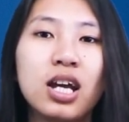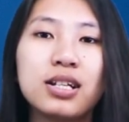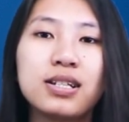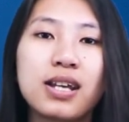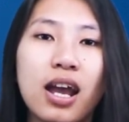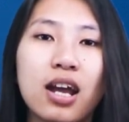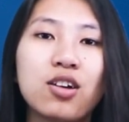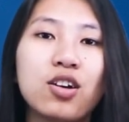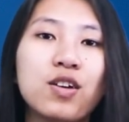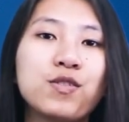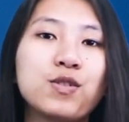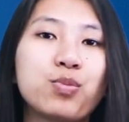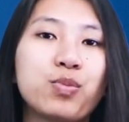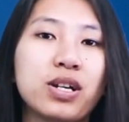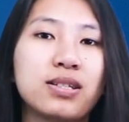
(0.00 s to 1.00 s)
The
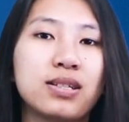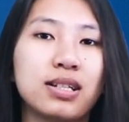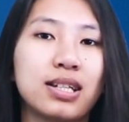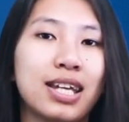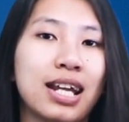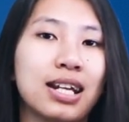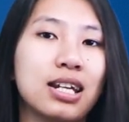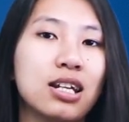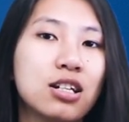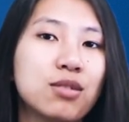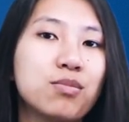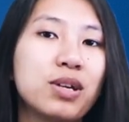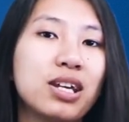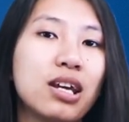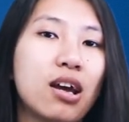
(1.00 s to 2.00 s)
aggrieved person can neither
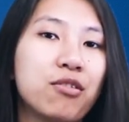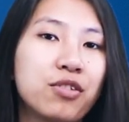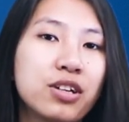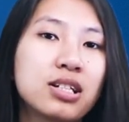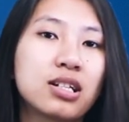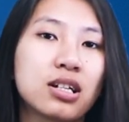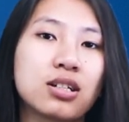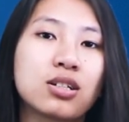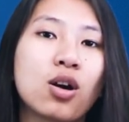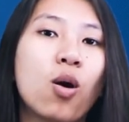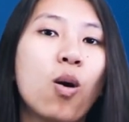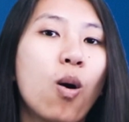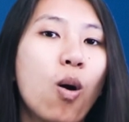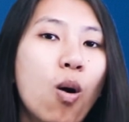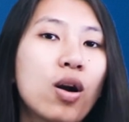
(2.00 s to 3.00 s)
be evicted
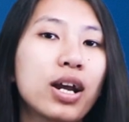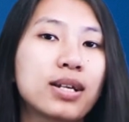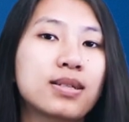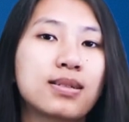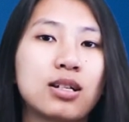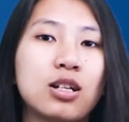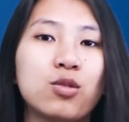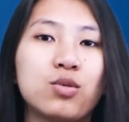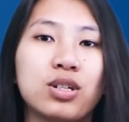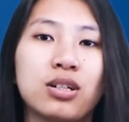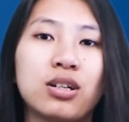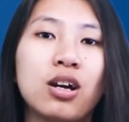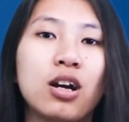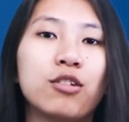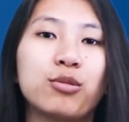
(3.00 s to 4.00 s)
or
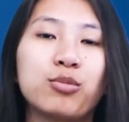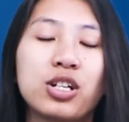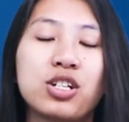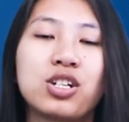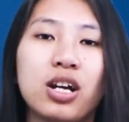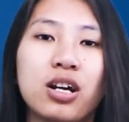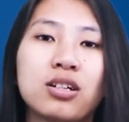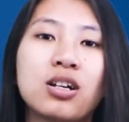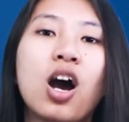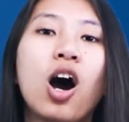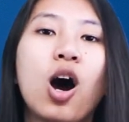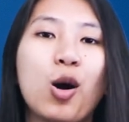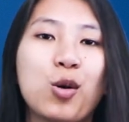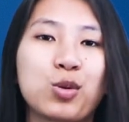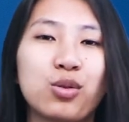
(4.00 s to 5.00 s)
excluded from the shared
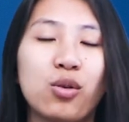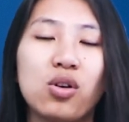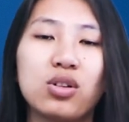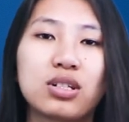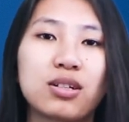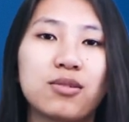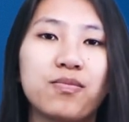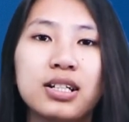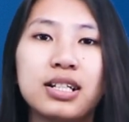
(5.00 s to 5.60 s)
household.